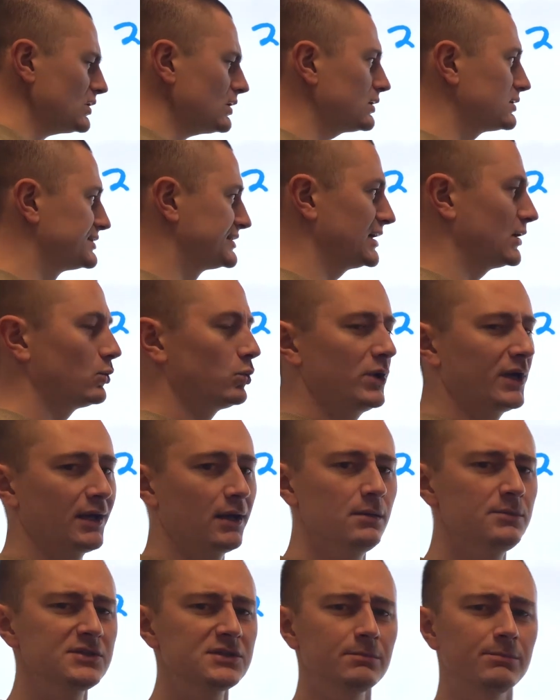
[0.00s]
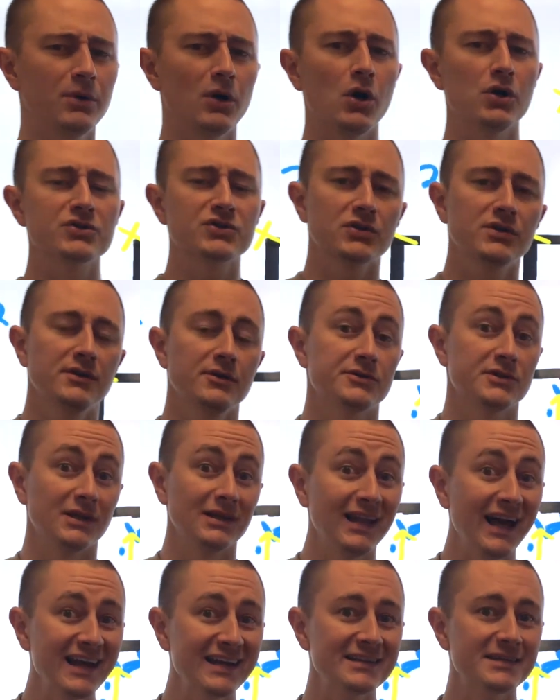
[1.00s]
So when it comes to ball screen, there's a
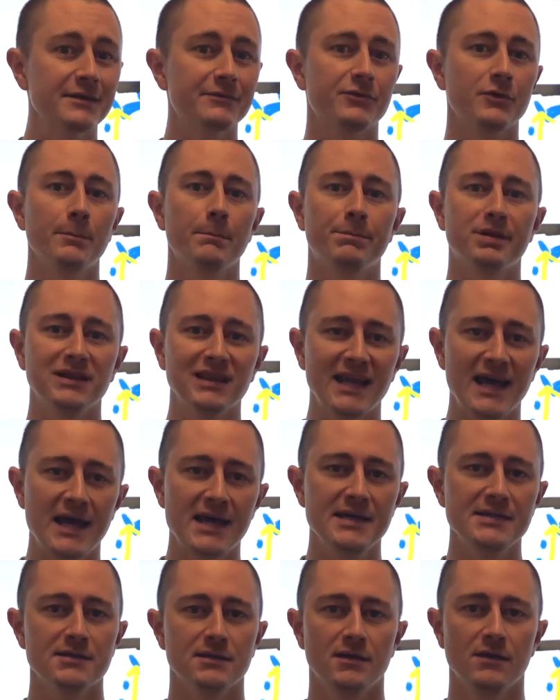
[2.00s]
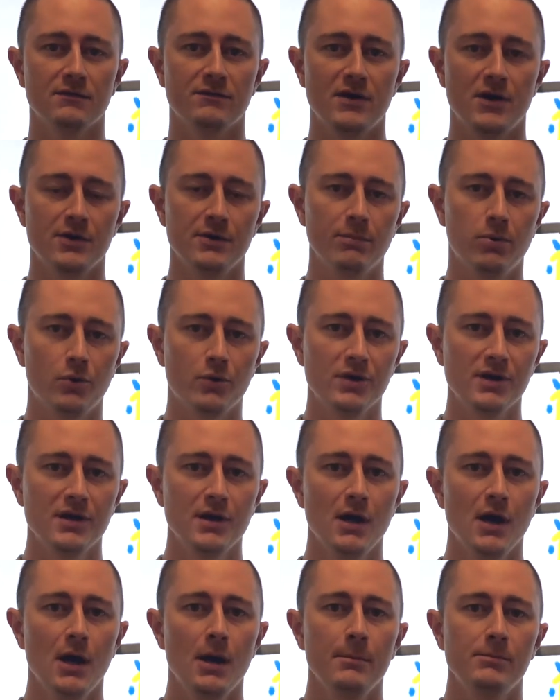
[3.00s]
lot of different plays, and they're very important.
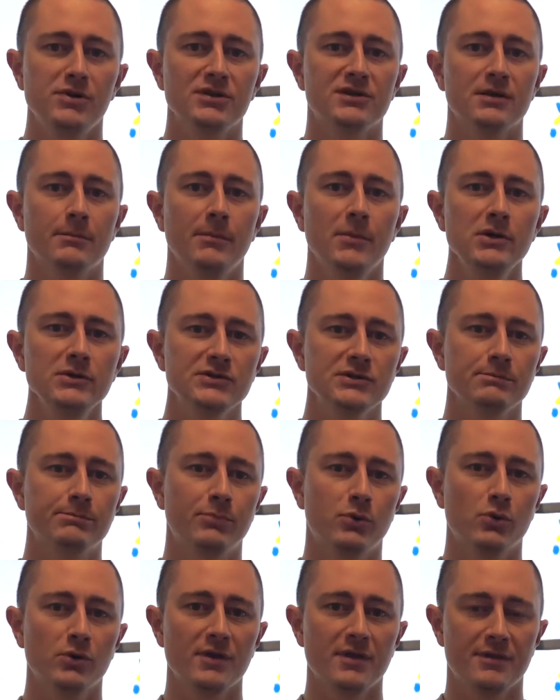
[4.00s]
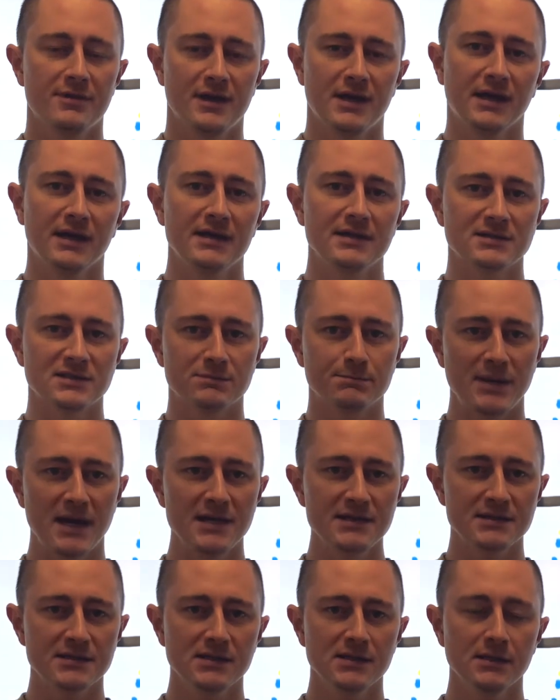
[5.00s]
But the most important thing is
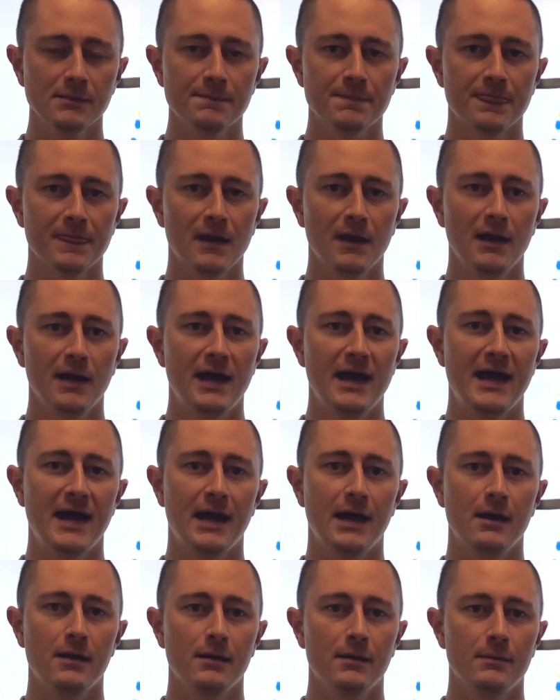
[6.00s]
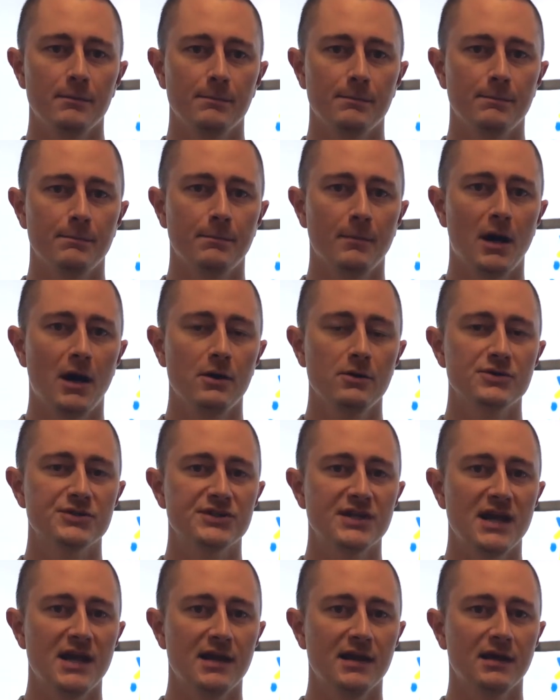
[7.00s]
spacing and
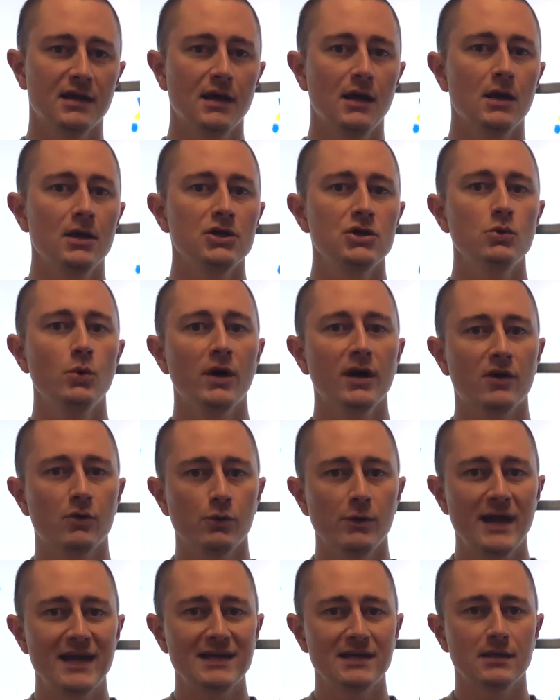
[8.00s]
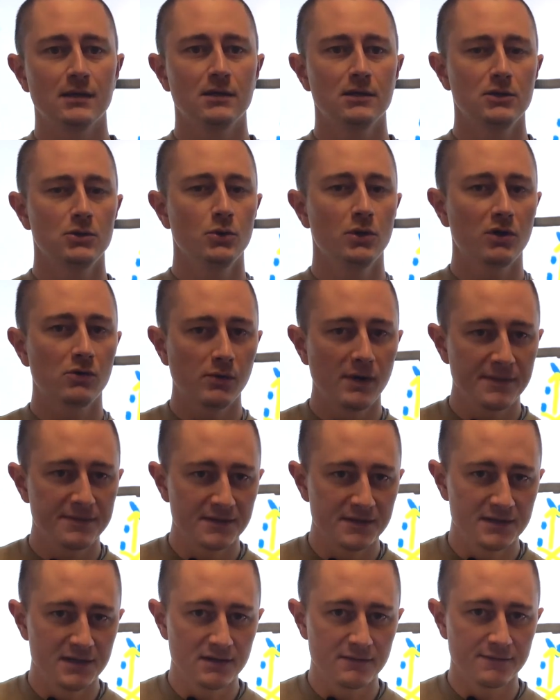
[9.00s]
understanding. You want to create the
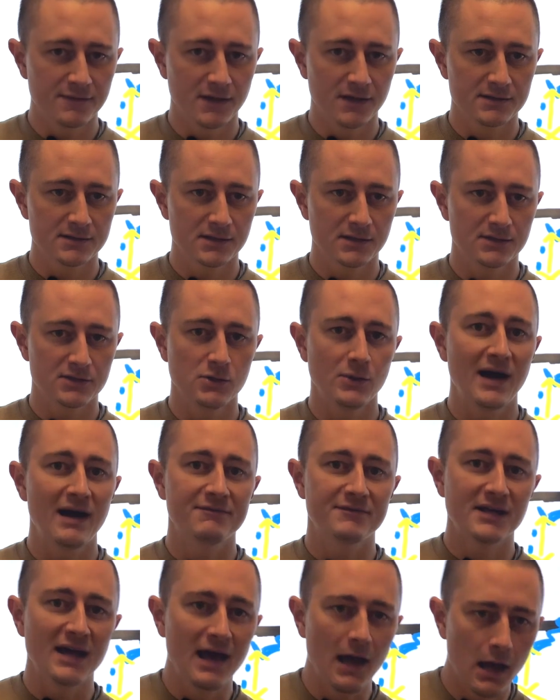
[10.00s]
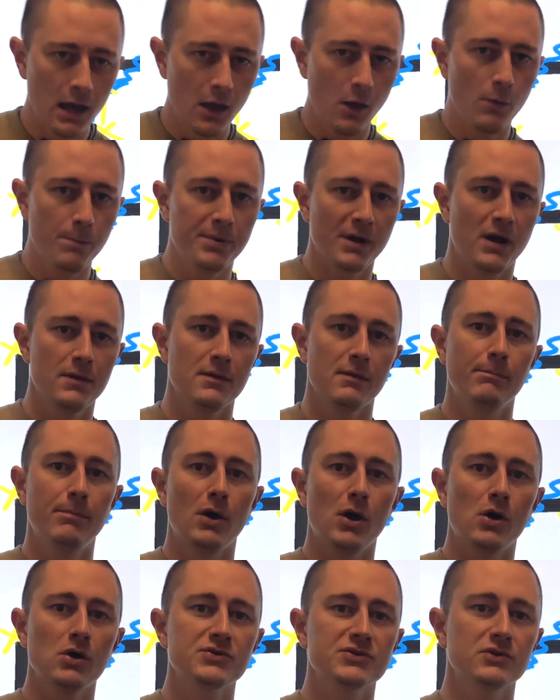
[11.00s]
defense to have to help on the
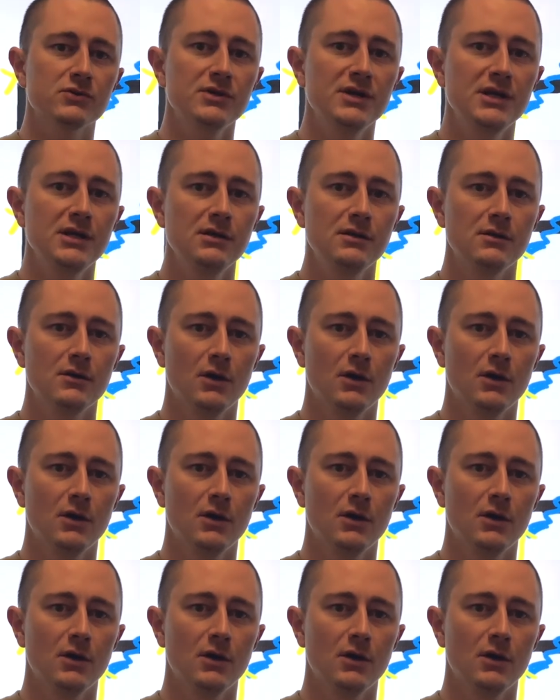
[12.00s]
ball screen,